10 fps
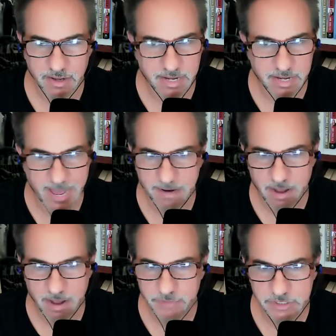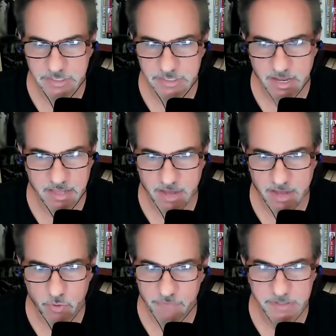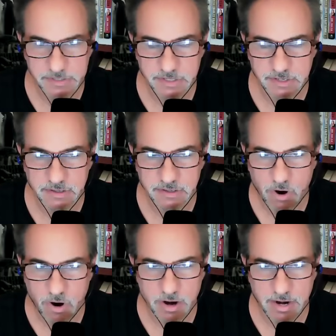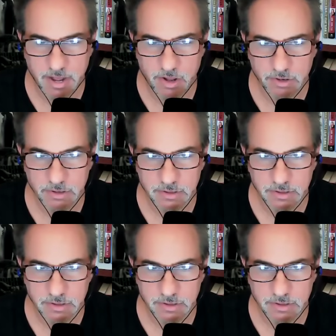And again, I'm just saying that, no offense to Arnell